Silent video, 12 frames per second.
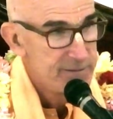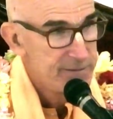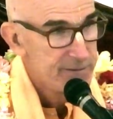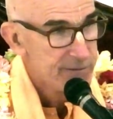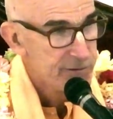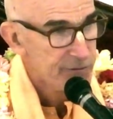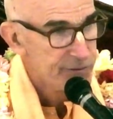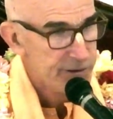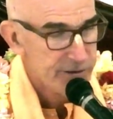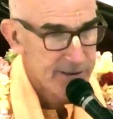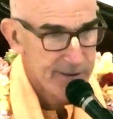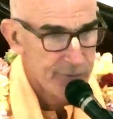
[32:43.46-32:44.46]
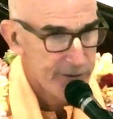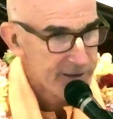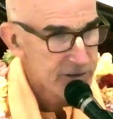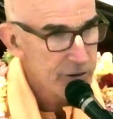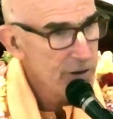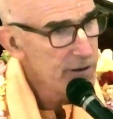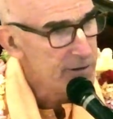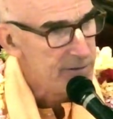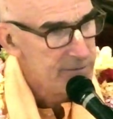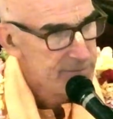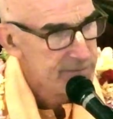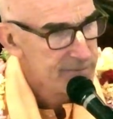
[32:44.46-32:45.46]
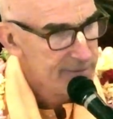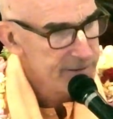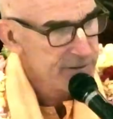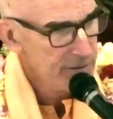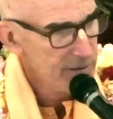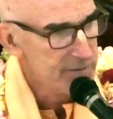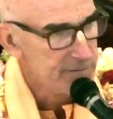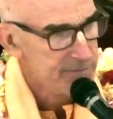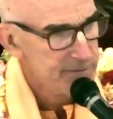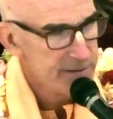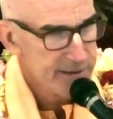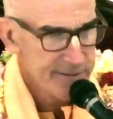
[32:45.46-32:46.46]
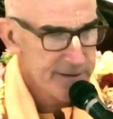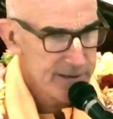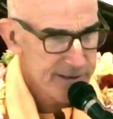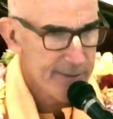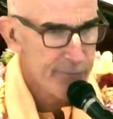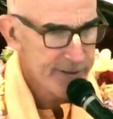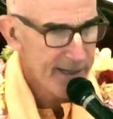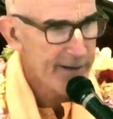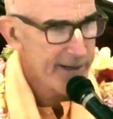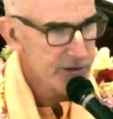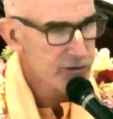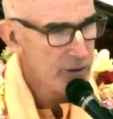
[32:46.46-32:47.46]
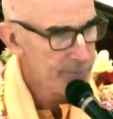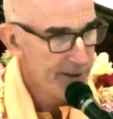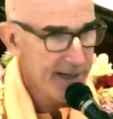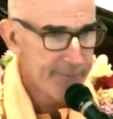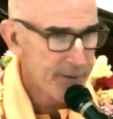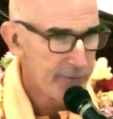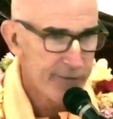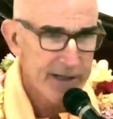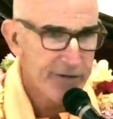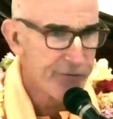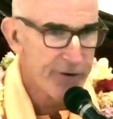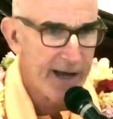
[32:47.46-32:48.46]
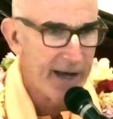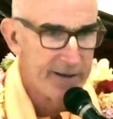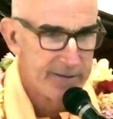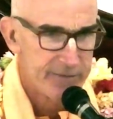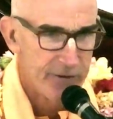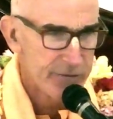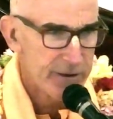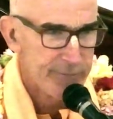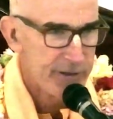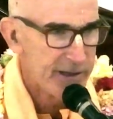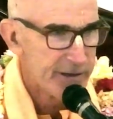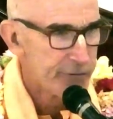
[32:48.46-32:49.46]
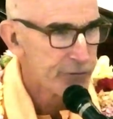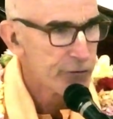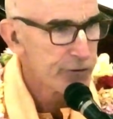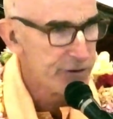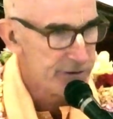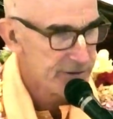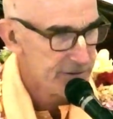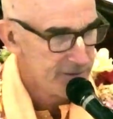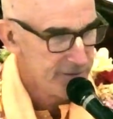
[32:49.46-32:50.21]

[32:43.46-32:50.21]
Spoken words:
So she said, "Well, that's good. That's good." He said, "Well, yeah, that's good, but I'm not ready for that. Don't give me any of your cookies."